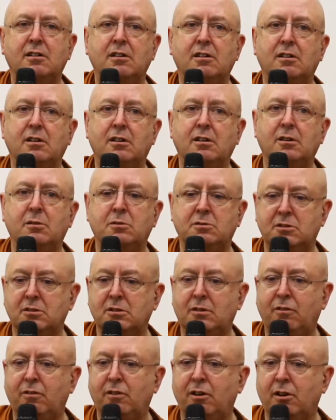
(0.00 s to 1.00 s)
You know, there was
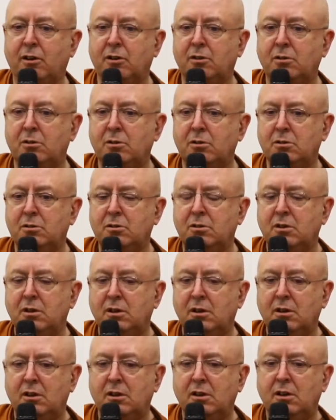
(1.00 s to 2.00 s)
this fellow who,
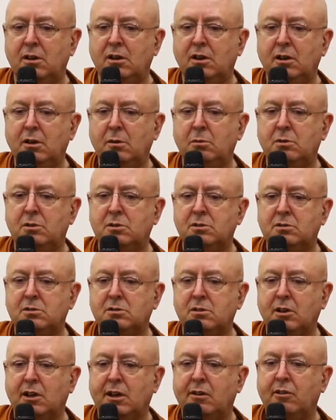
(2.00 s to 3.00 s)
he
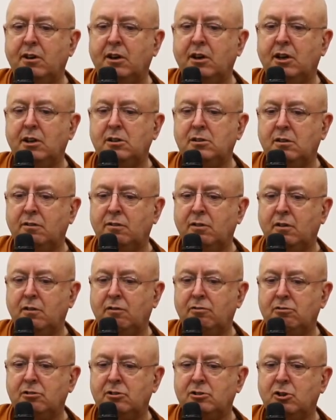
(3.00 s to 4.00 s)
was giving an interview
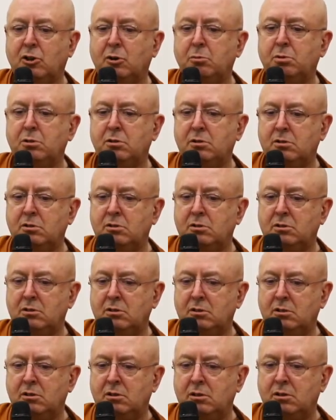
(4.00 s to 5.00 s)
for a job,
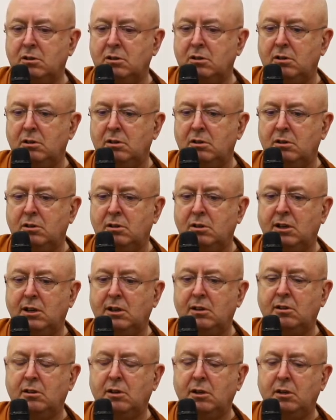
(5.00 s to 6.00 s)

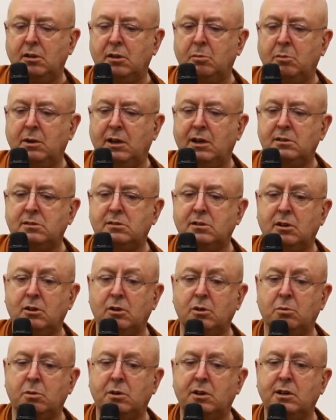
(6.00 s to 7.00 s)
and the man said,
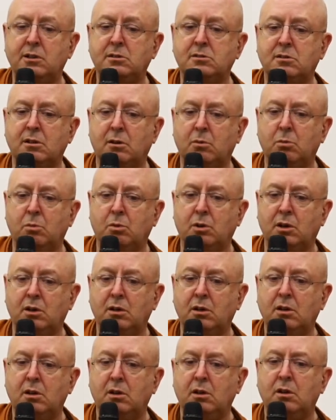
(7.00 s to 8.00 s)
look, we need
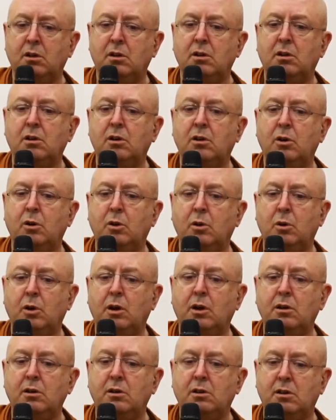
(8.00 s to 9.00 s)
someone who
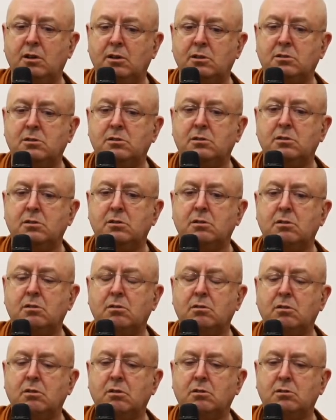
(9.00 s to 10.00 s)

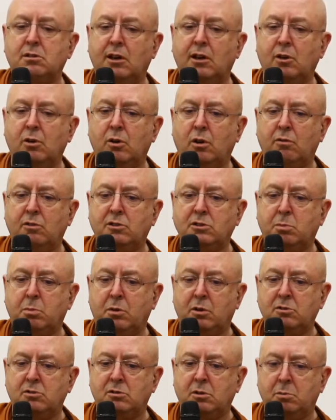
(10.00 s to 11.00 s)
take on
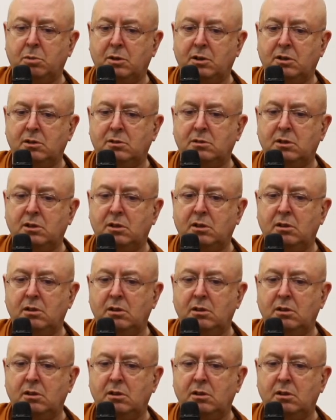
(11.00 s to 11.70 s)
responsibility.